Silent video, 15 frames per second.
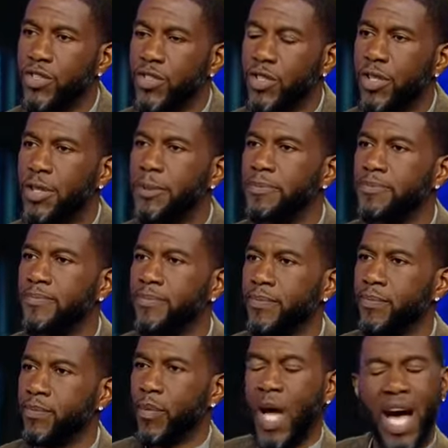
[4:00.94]
speaking
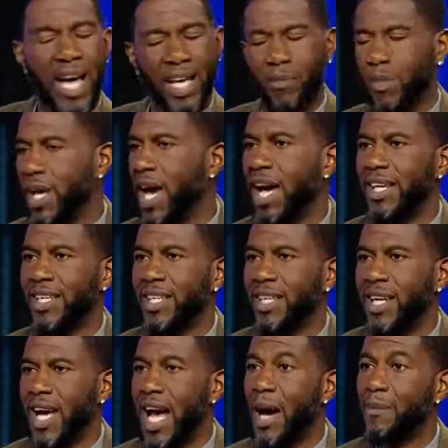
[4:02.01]
theoretically, I and I not, want to
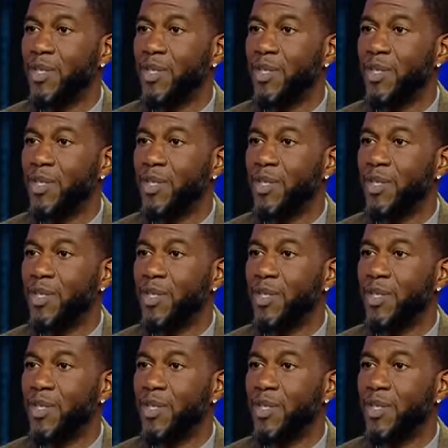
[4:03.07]
speak I'm